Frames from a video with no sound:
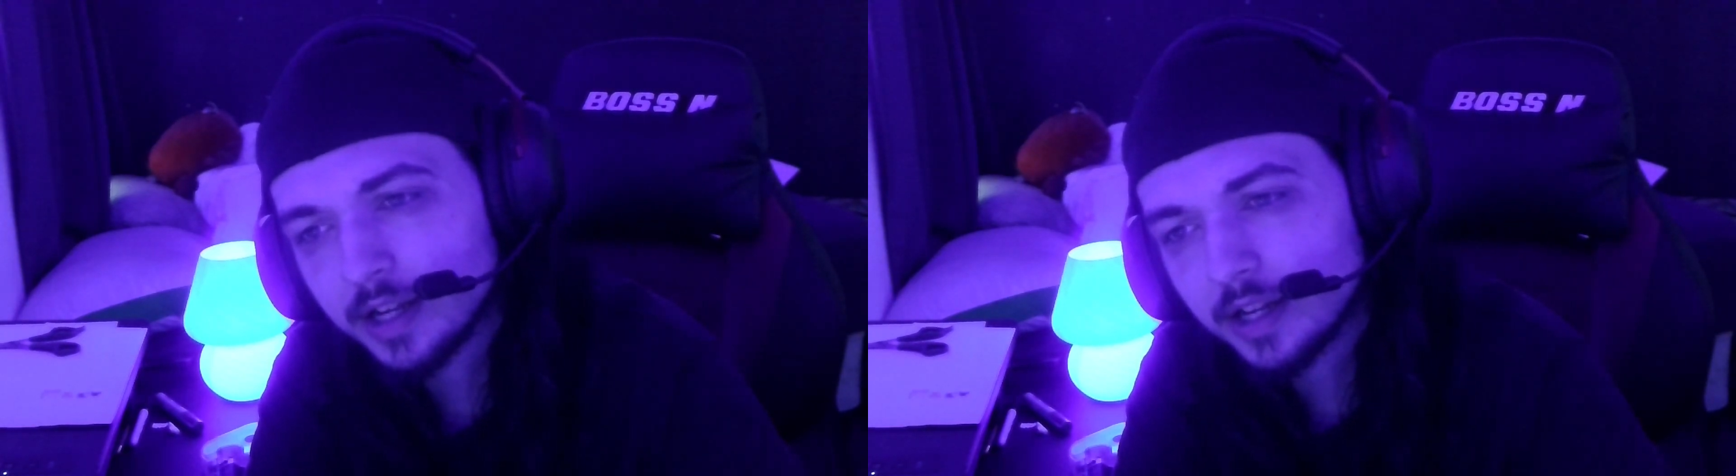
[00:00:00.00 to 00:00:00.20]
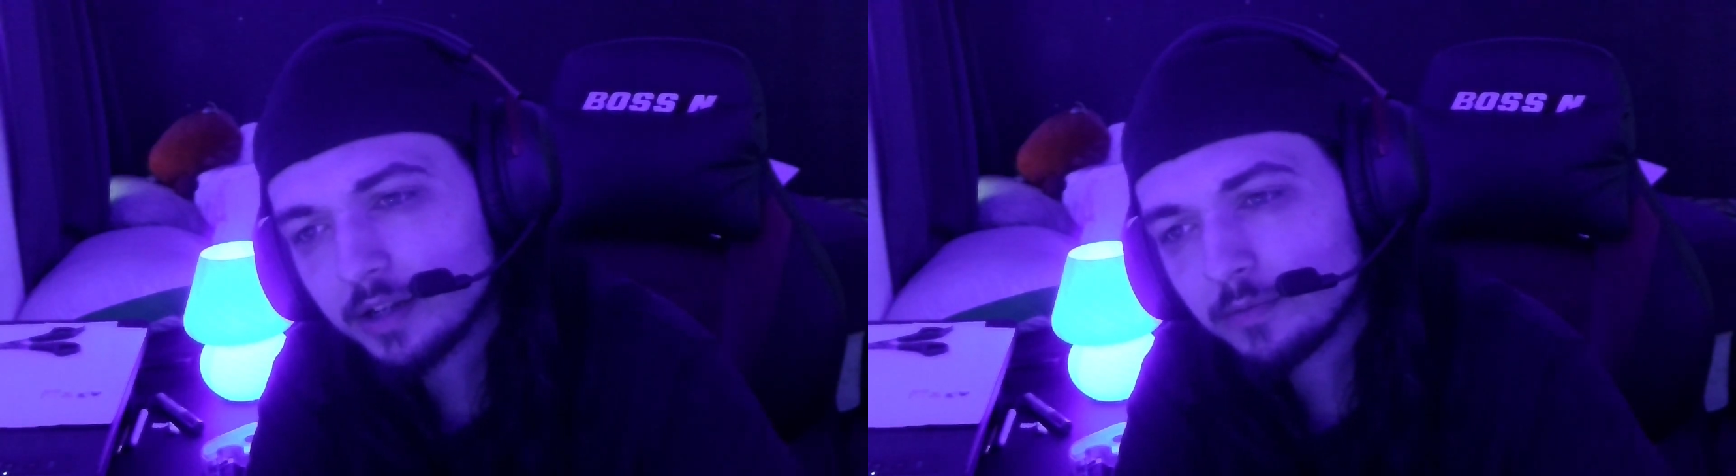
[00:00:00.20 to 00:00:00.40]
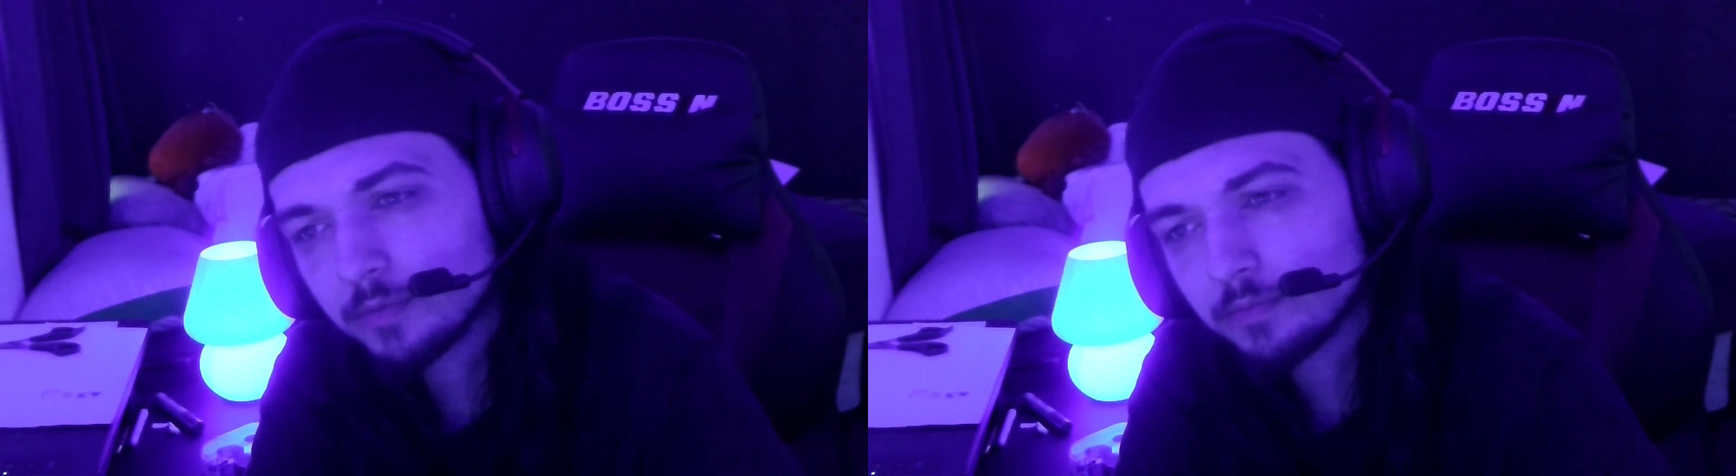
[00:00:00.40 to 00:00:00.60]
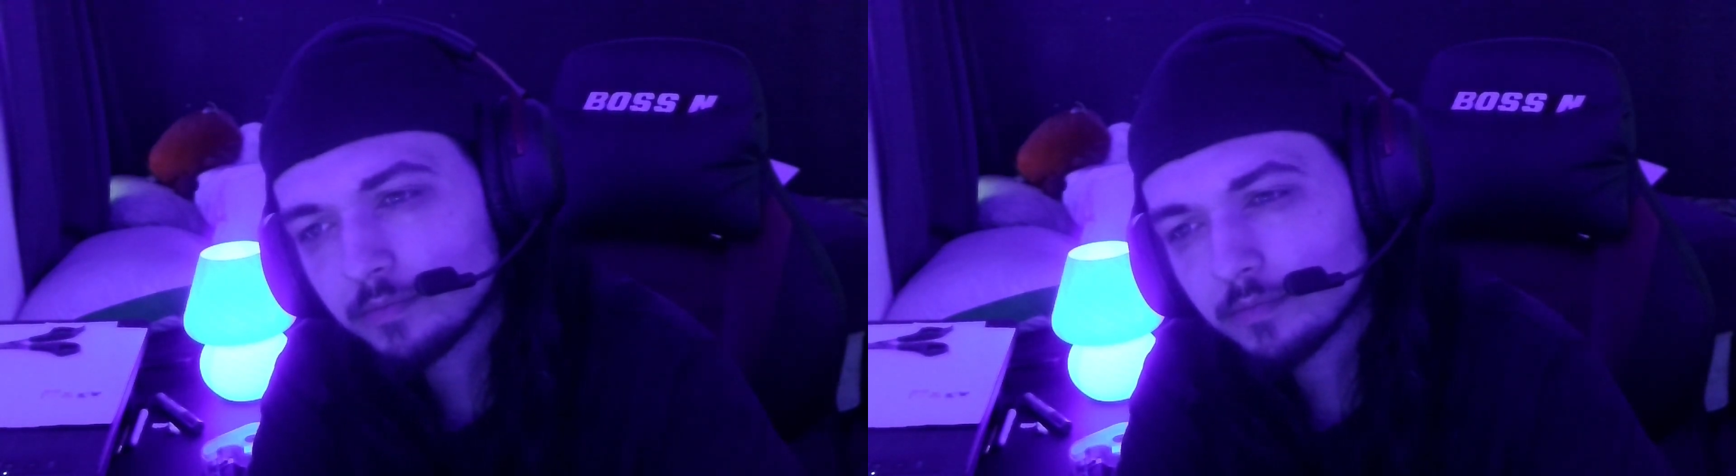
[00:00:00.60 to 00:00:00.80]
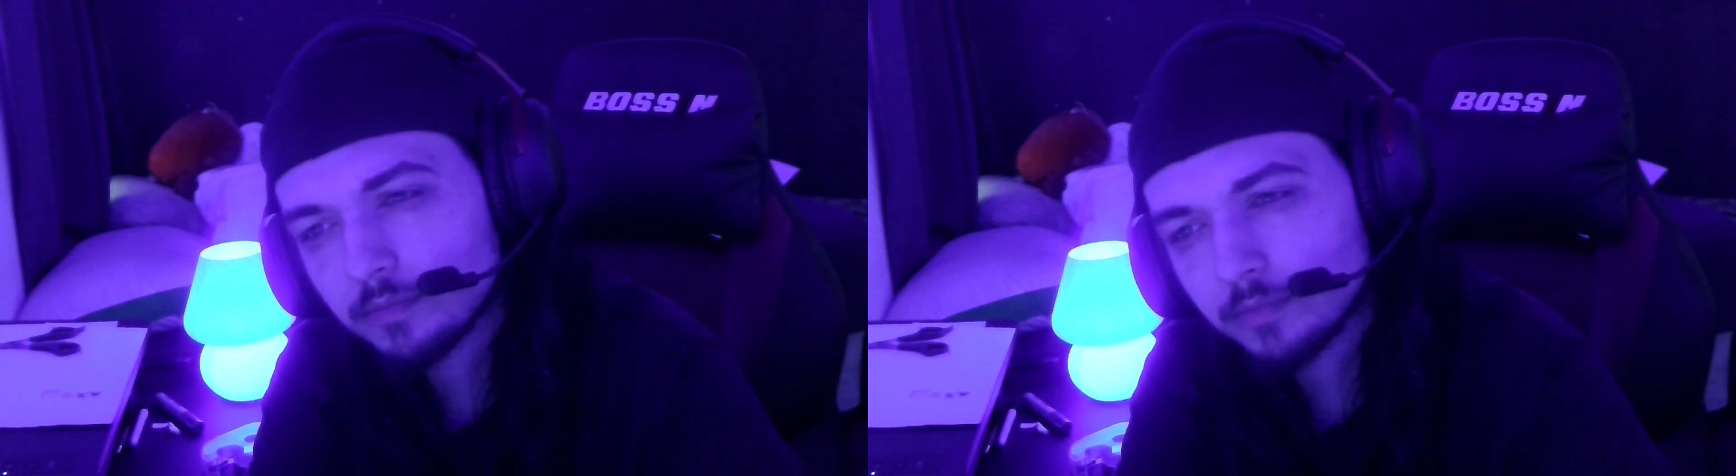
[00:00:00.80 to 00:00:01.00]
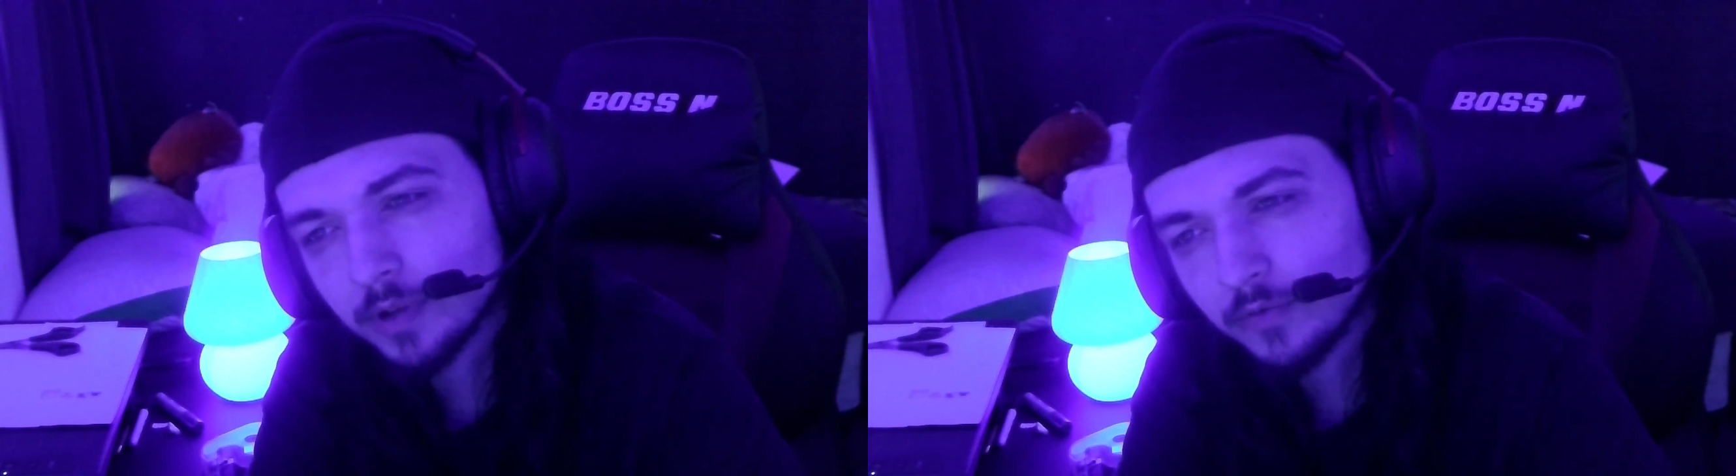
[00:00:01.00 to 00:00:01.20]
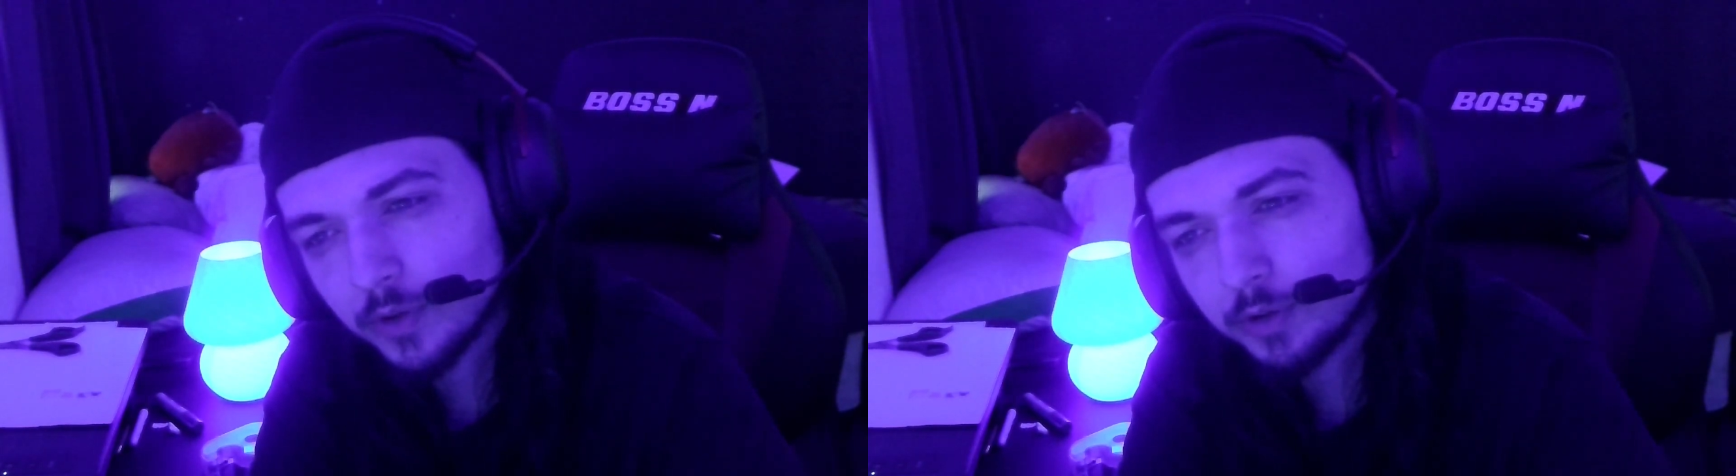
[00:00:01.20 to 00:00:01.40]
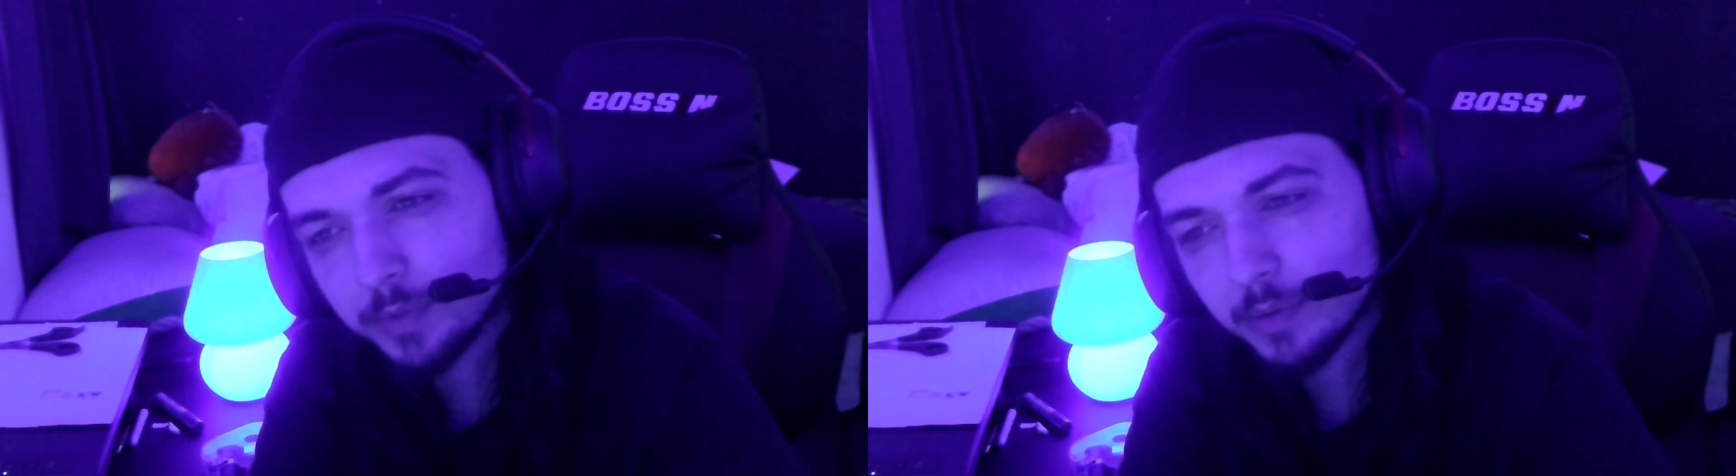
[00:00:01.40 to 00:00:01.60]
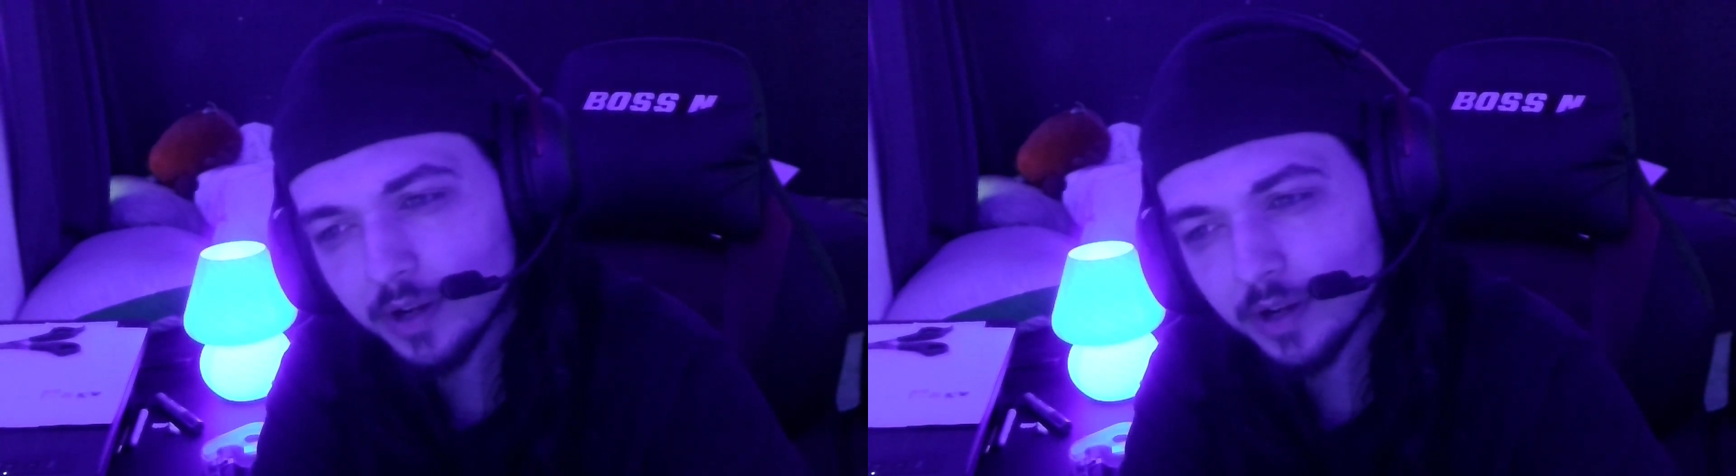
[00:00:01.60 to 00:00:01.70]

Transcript: did confuse me a bit.